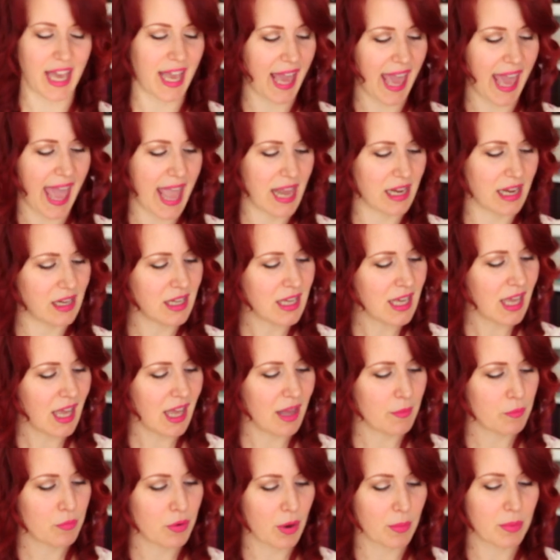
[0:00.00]
Again,
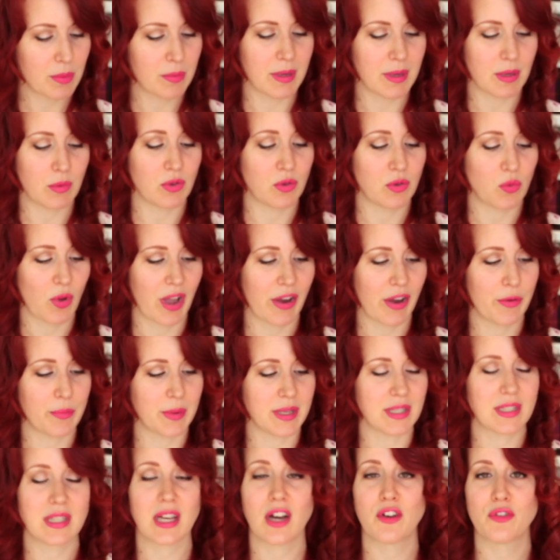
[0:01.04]
probably wouldn't wear it
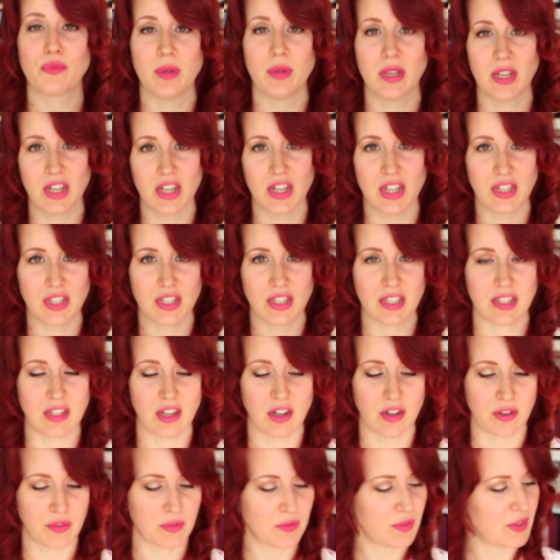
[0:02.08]
myself because
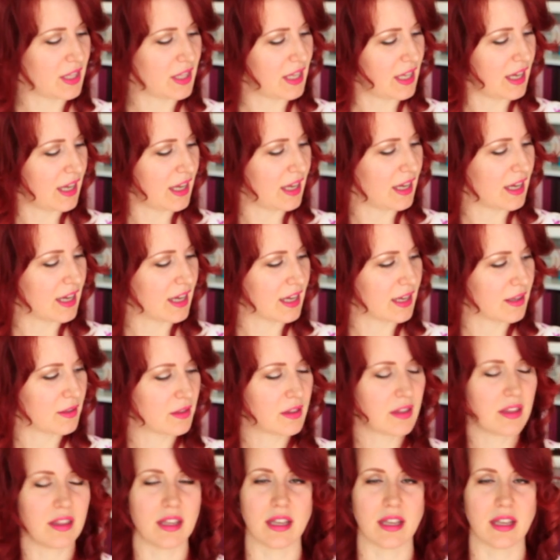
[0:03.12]
of the